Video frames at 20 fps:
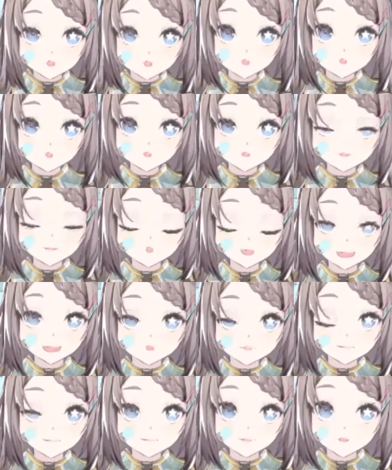Wow, this
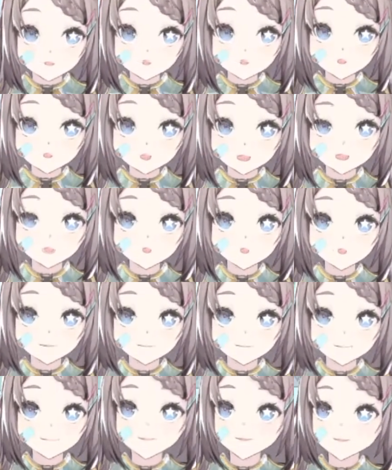is like the
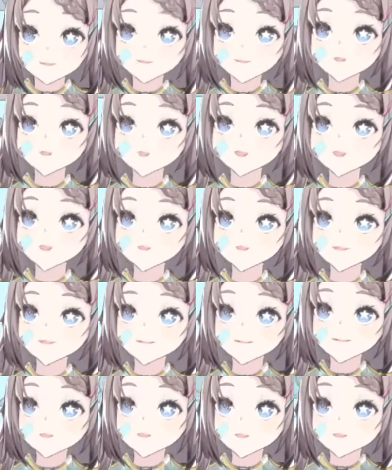first time I
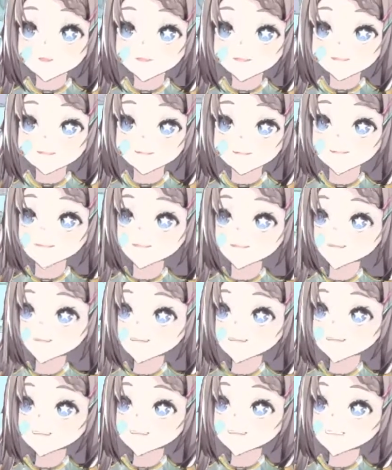actually
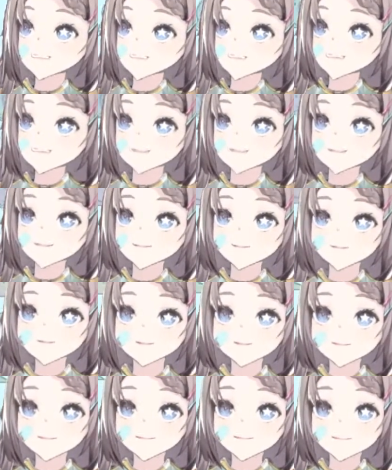recorded for
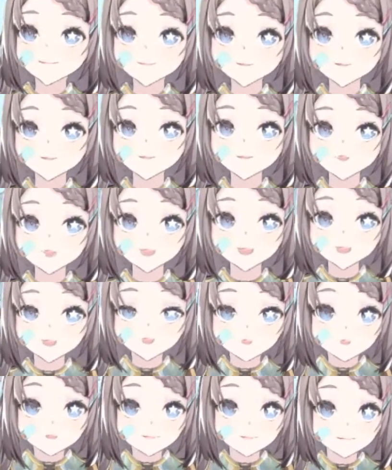so long.
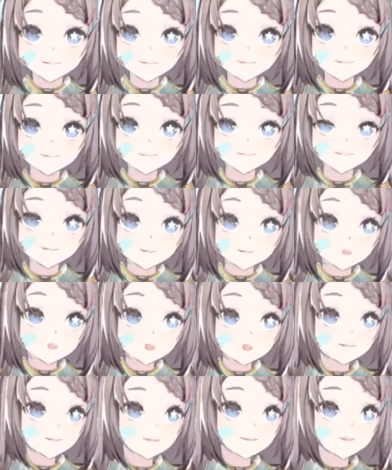
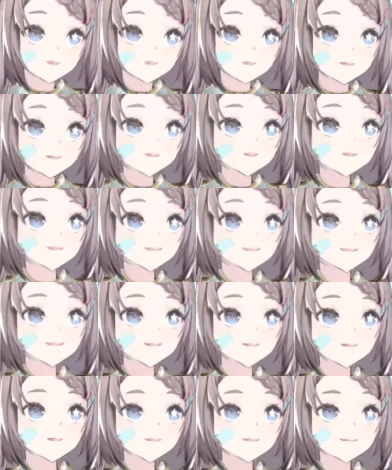Before today was all,
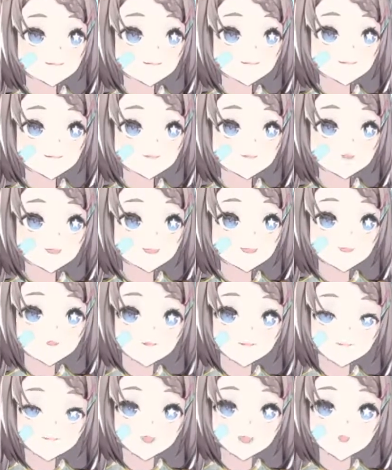hey, what I
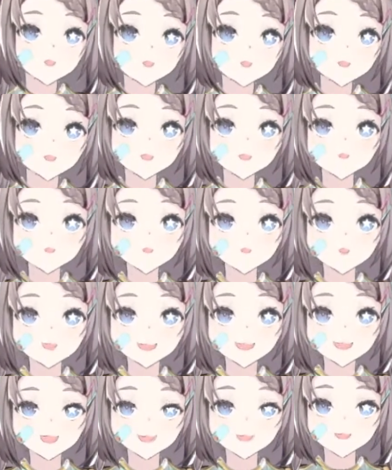did today,
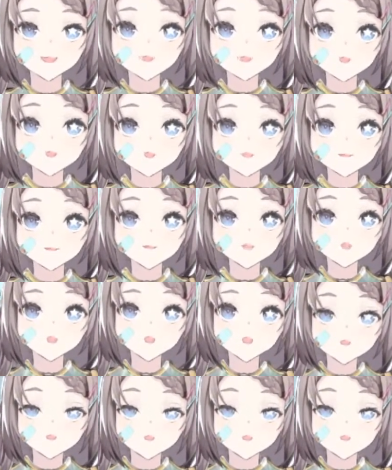and you know,